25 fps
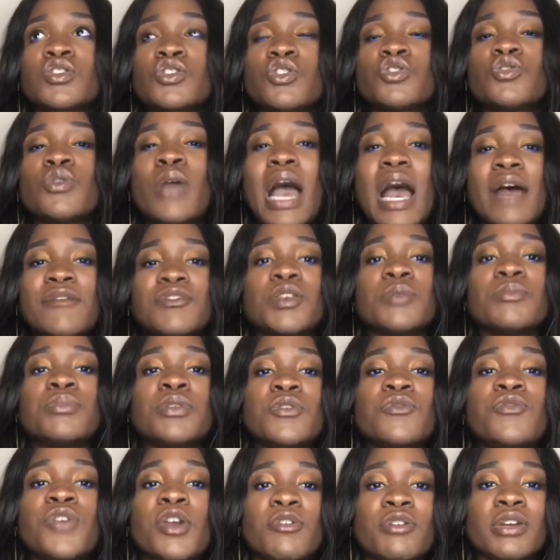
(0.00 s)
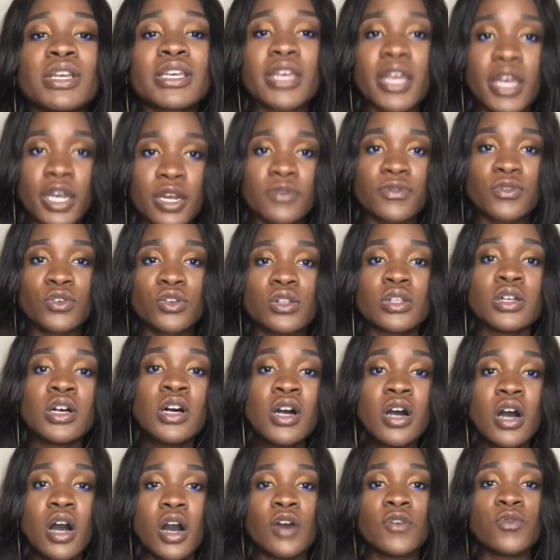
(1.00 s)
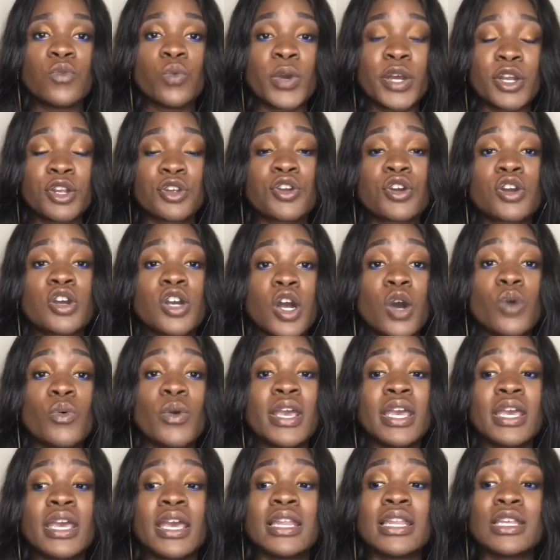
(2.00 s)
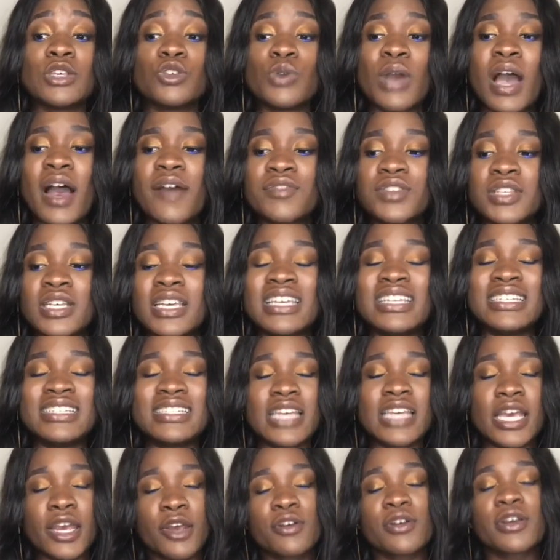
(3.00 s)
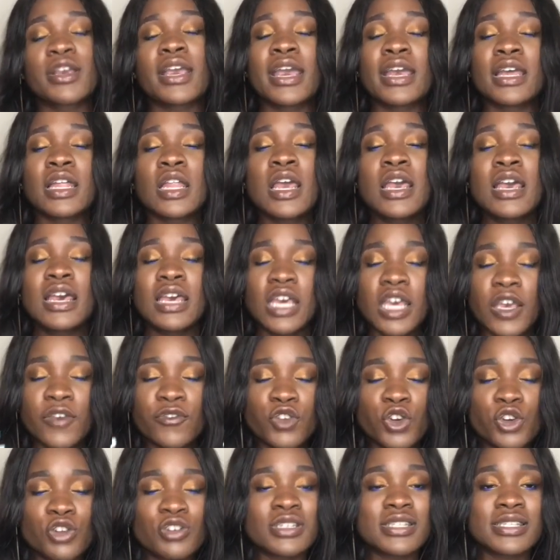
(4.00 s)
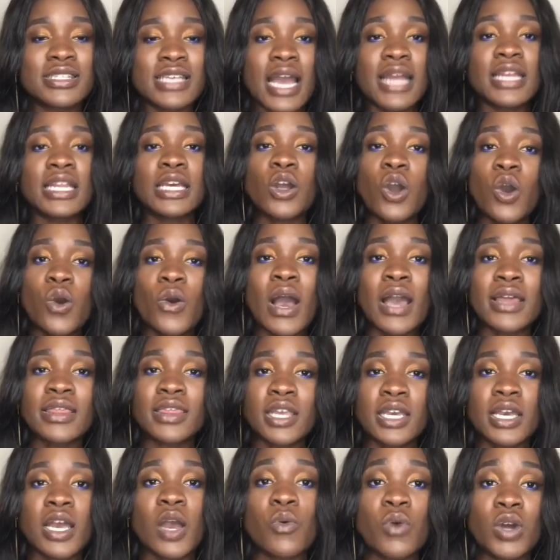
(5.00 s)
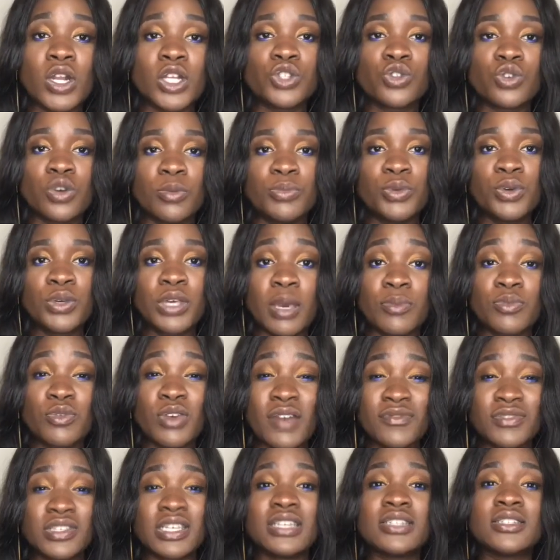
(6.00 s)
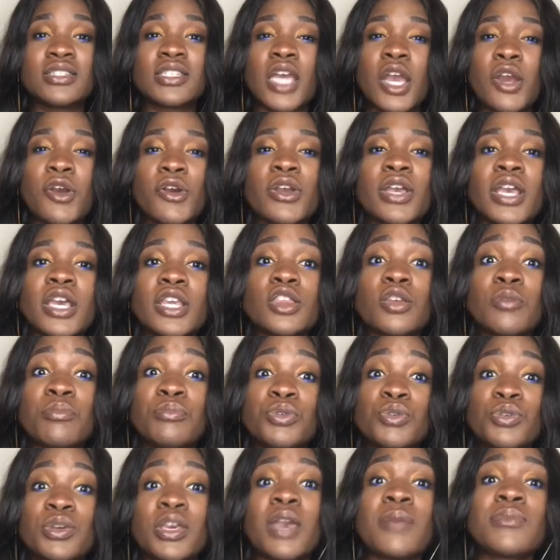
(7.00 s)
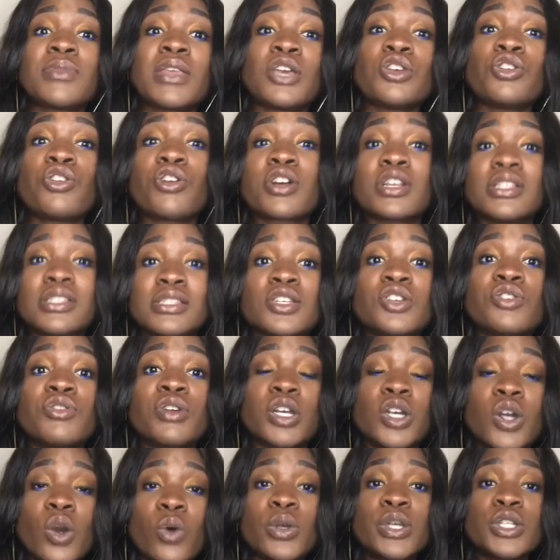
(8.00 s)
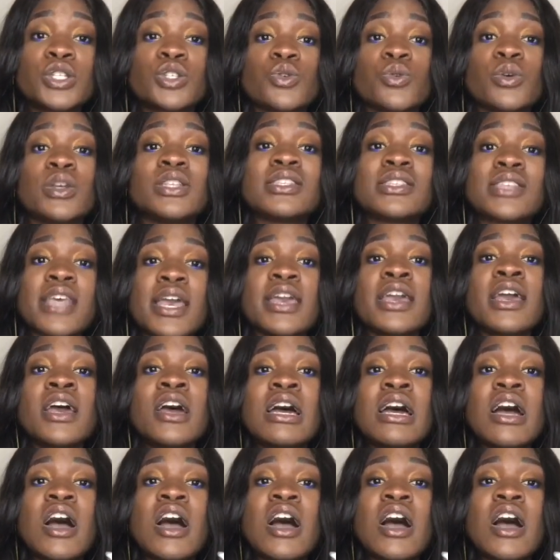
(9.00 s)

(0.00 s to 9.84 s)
you have to be very careful of where you're going, and you have to interrogate if you're deciding, oh, I think I want to do a bootcamp. You have to interrogate the bootcamp that you're considering going to and say,